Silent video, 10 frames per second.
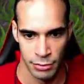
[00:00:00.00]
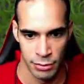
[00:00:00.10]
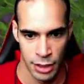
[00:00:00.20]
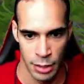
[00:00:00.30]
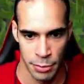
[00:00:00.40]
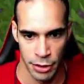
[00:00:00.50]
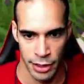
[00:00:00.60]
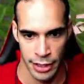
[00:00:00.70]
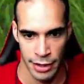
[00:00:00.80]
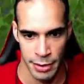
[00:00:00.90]
Keep
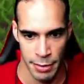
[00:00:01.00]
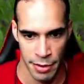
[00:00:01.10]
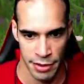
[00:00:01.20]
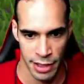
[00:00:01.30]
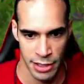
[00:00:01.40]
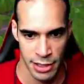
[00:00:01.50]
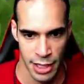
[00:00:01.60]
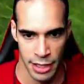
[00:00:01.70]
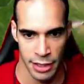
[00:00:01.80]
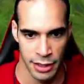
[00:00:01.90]
everything else
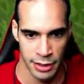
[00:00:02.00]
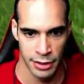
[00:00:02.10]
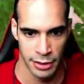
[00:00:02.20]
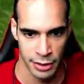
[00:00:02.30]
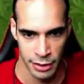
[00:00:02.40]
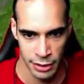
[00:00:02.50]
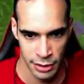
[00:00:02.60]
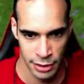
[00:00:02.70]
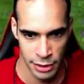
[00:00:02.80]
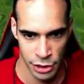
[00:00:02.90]
steady.
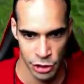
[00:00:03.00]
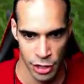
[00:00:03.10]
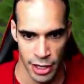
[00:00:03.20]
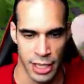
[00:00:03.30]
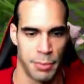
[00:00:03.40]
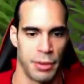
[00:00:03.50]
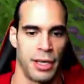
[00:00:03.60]
And just try to keep it on